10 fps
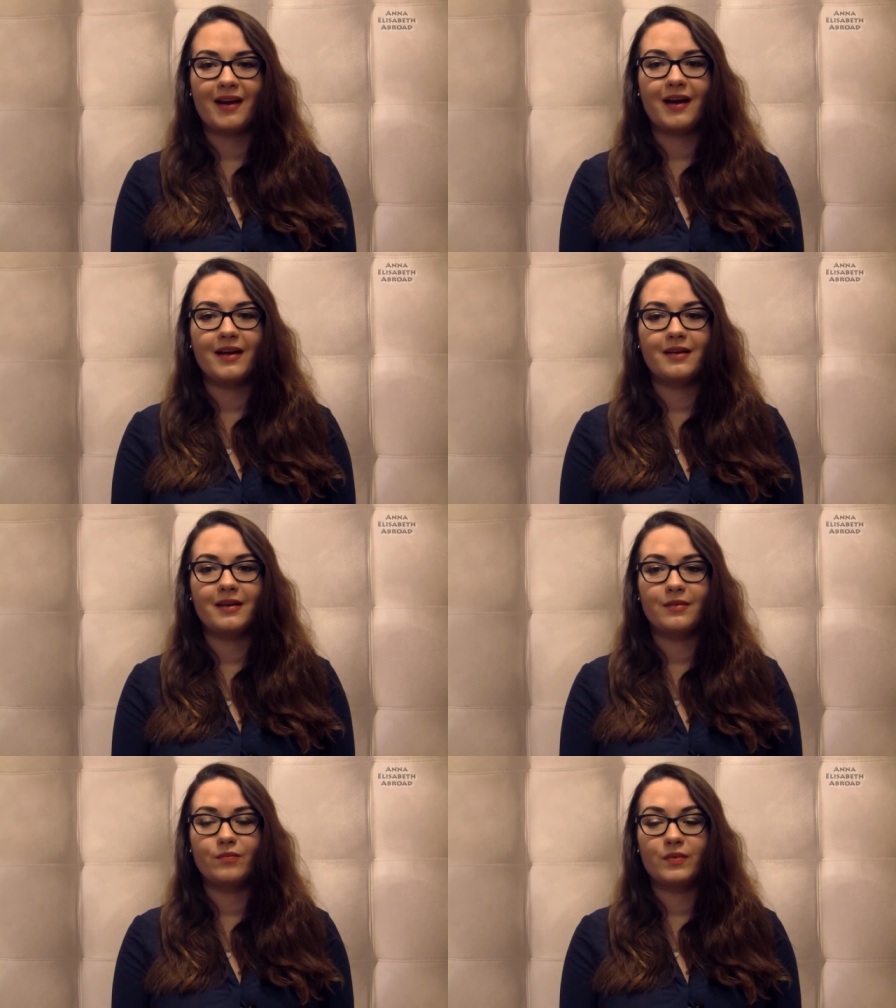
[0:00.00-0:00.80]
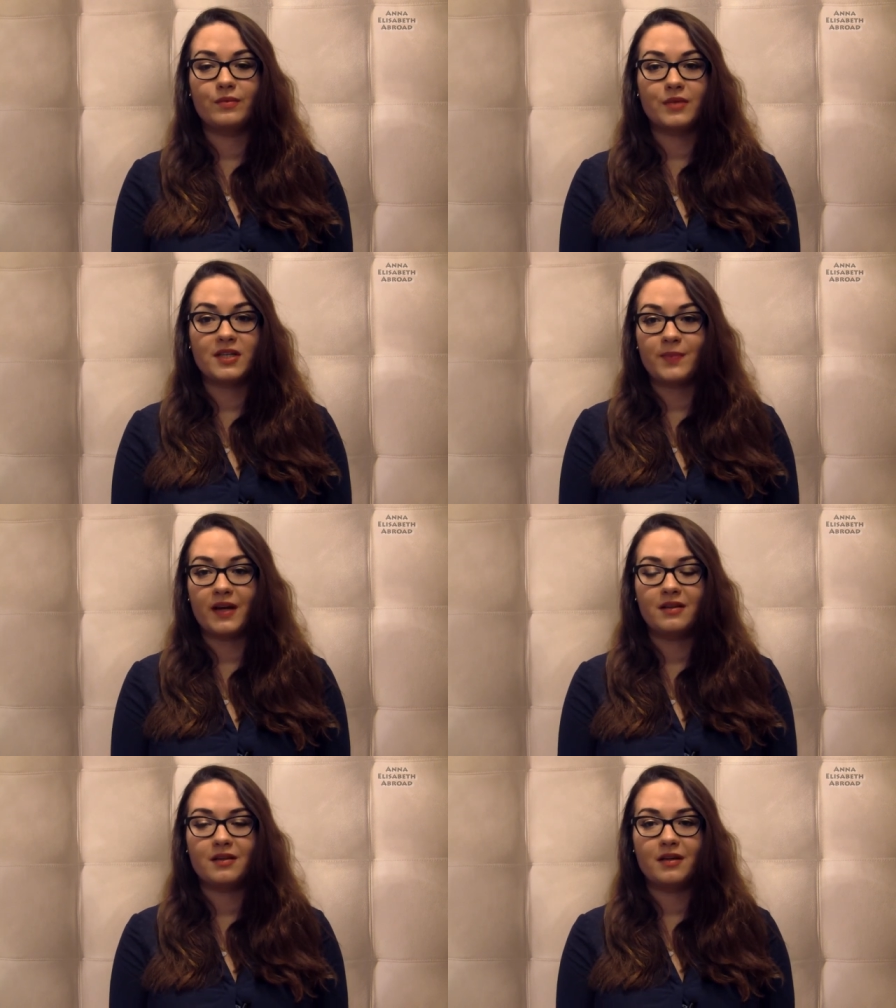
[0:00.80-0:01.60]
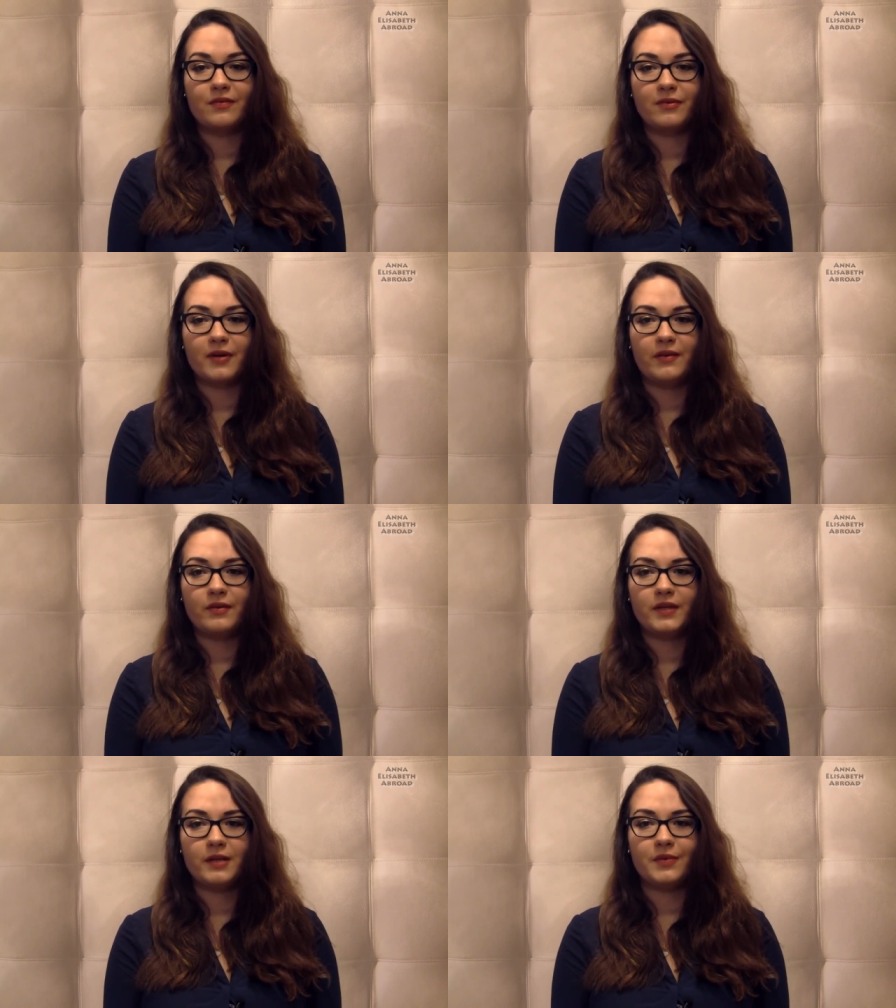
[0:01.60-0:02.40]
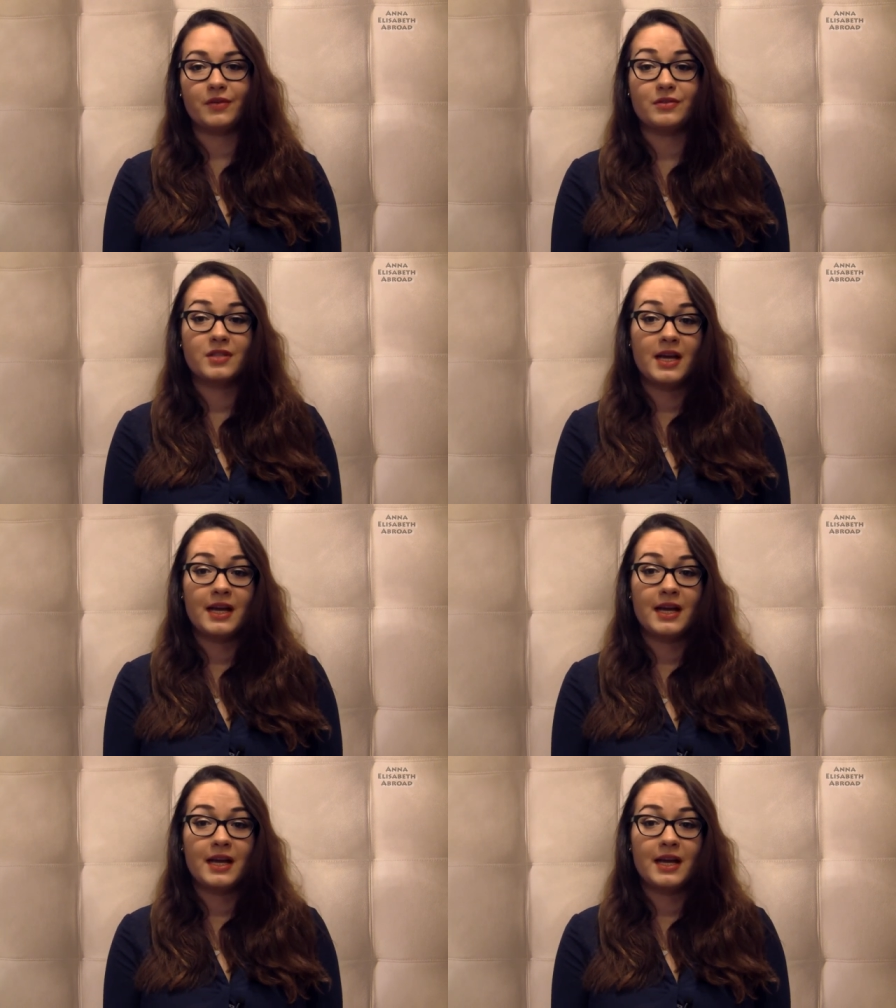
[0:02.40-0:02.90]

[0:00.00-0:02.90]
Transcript: i respect her for everything because